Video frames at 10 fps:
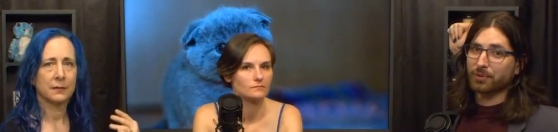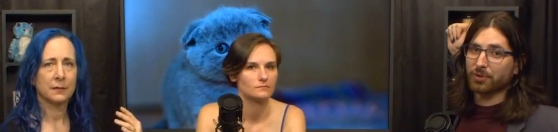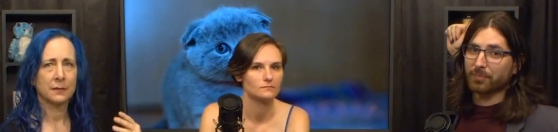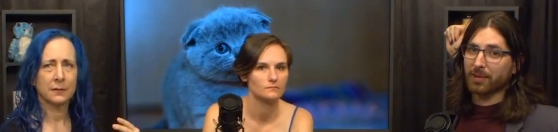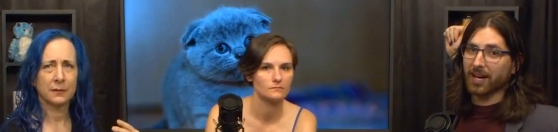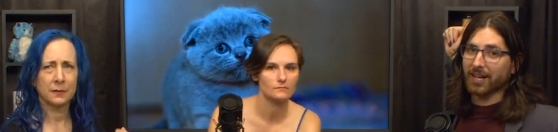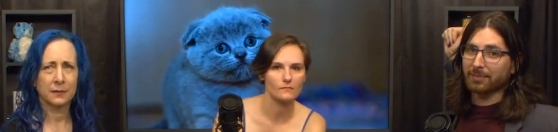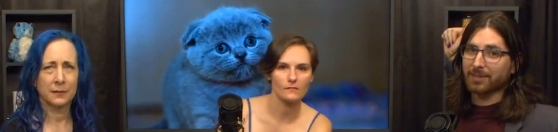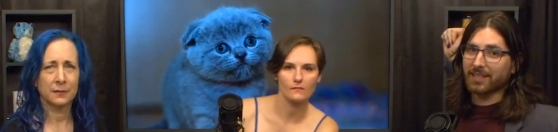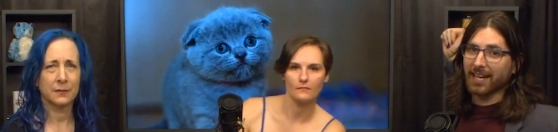Speaker 1: the booth
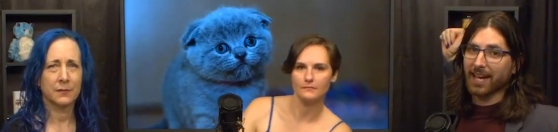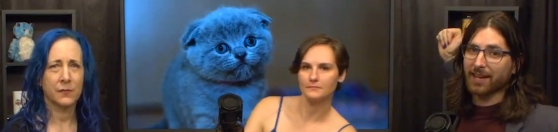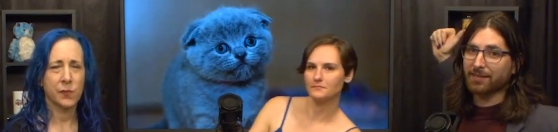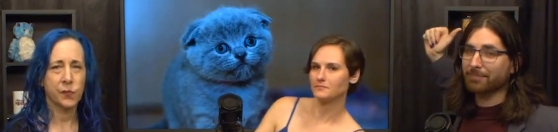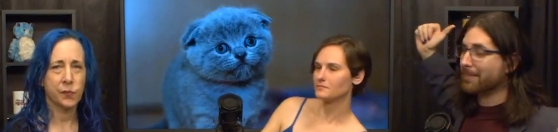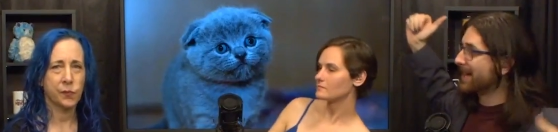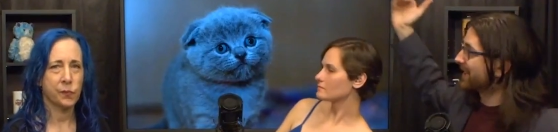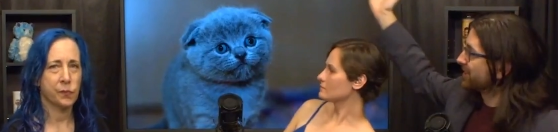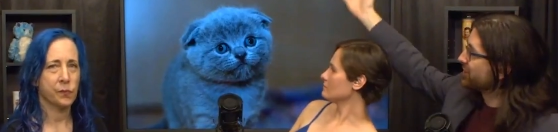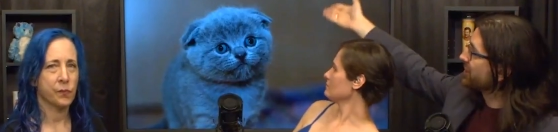behind me have
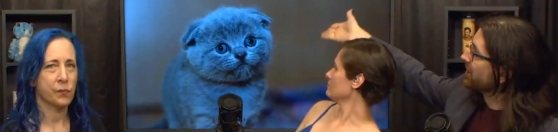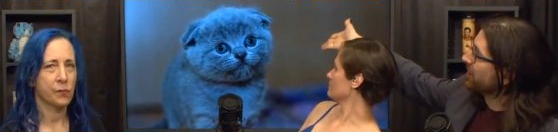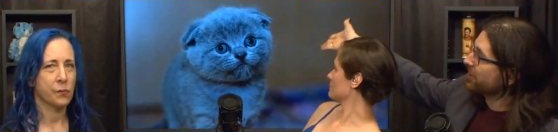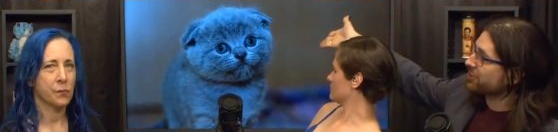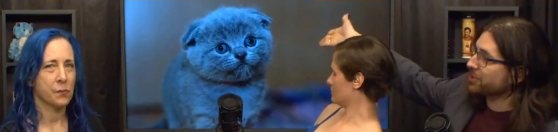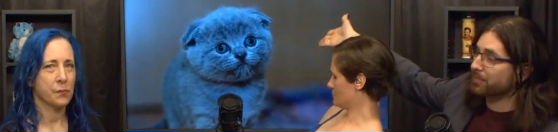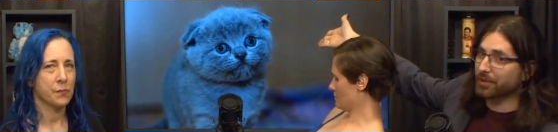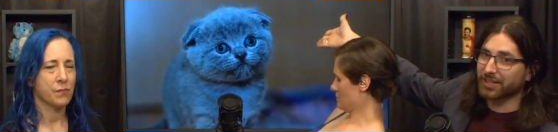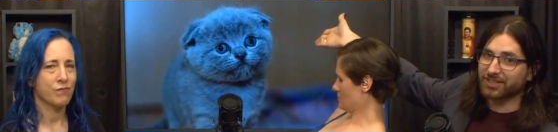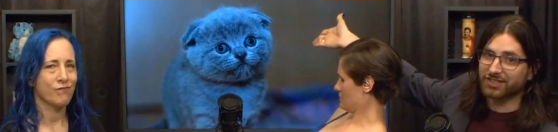managed to
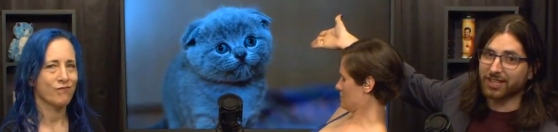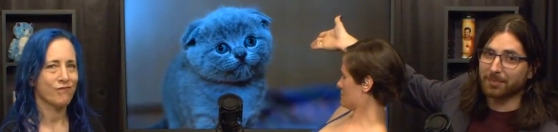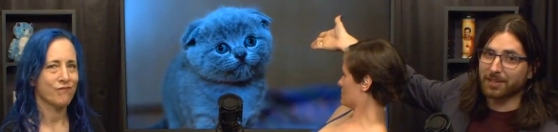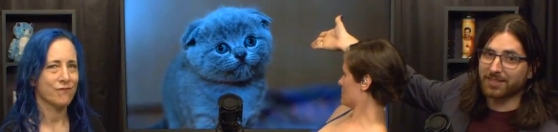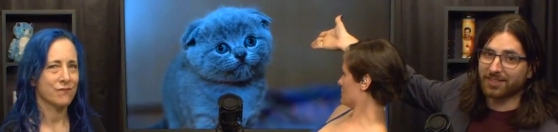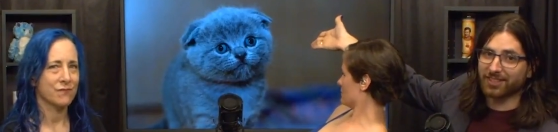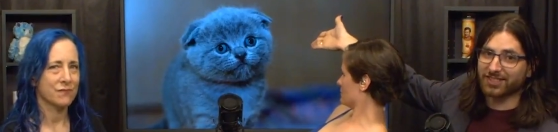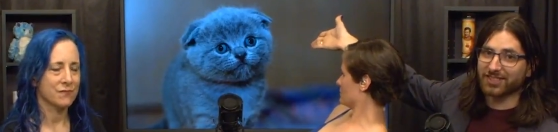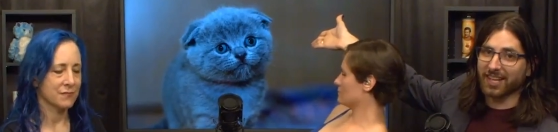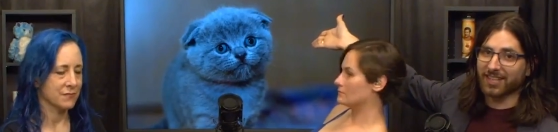bring Sigmund to the
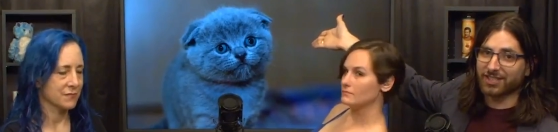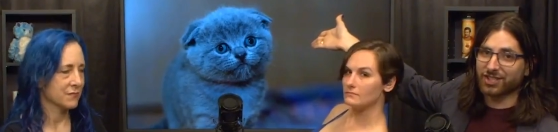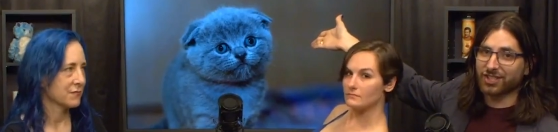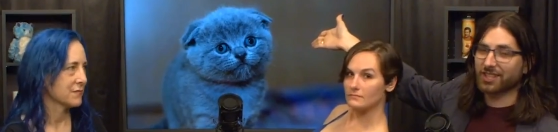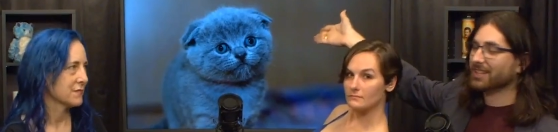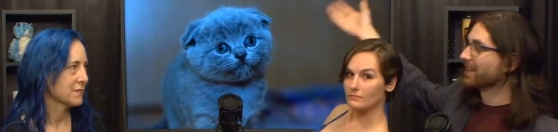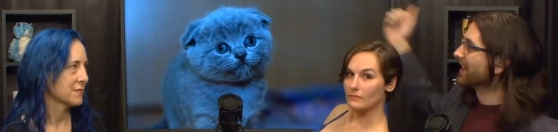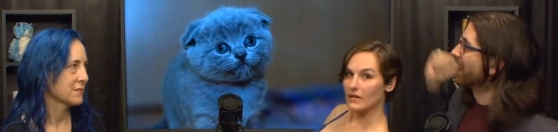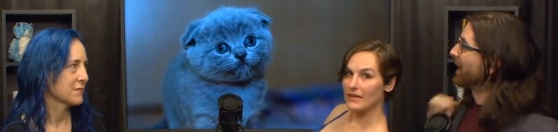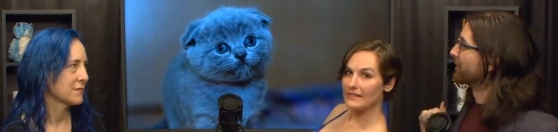stage.
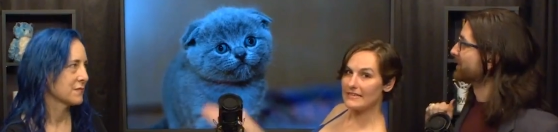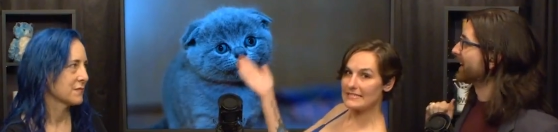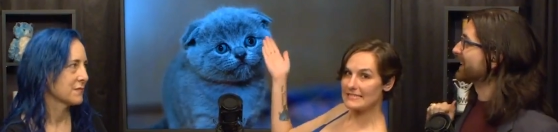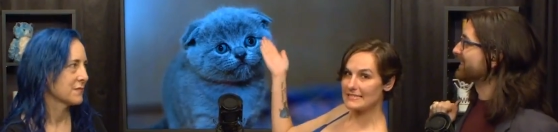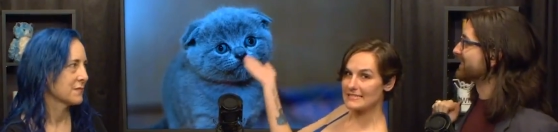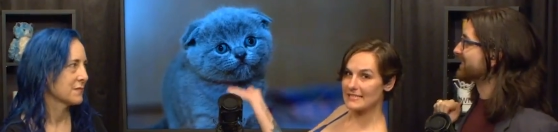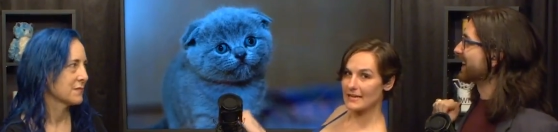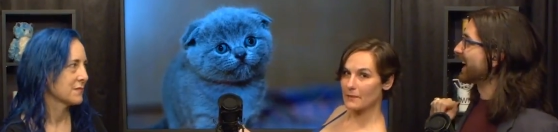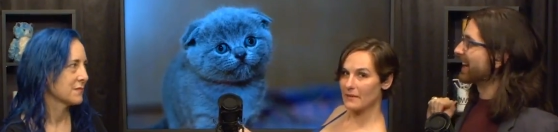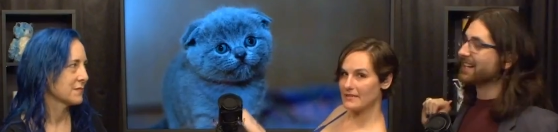I would this like to
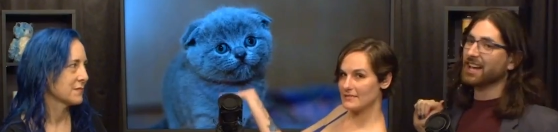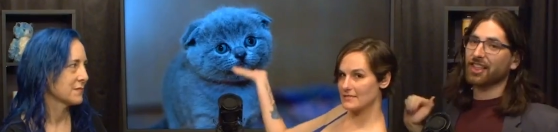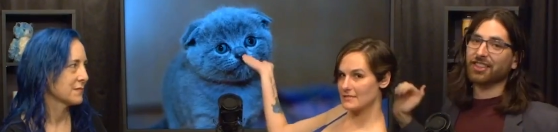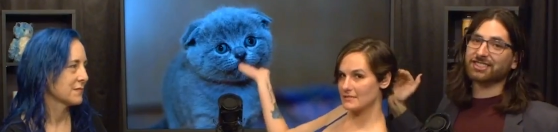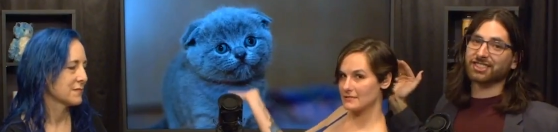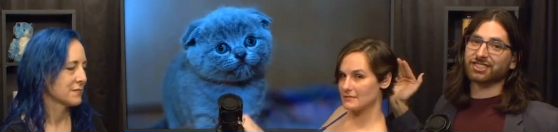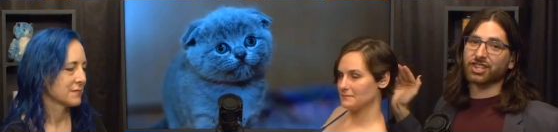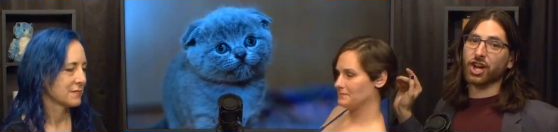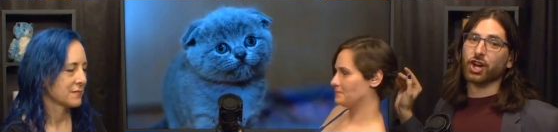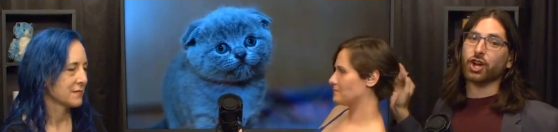say stage. this is